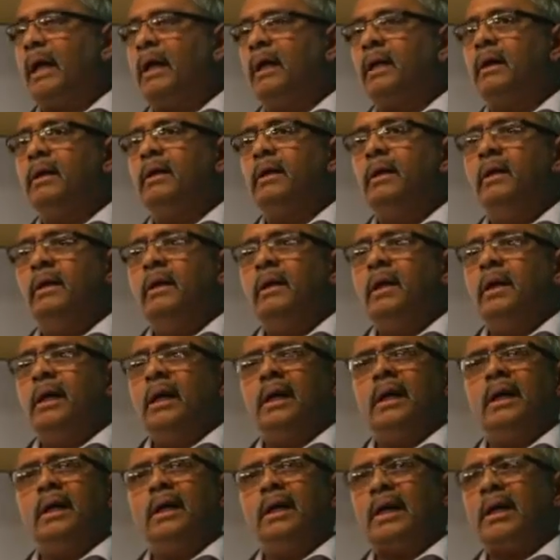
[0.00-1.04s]
And
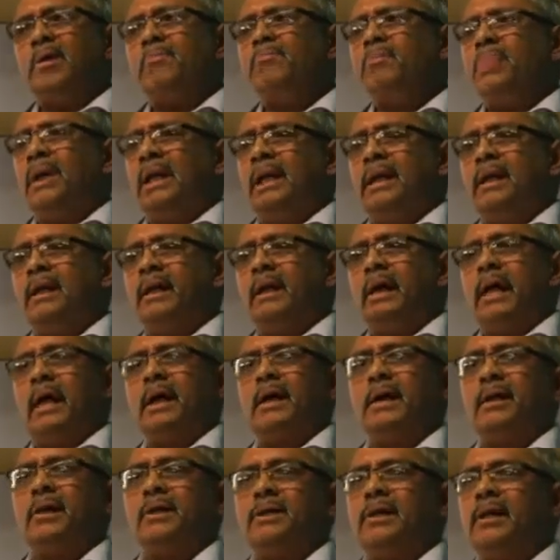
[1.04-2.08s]
in a company, in an air
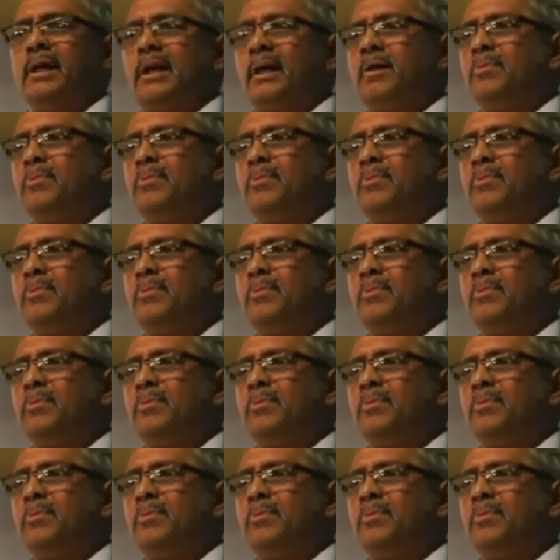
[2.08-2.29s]
conditioner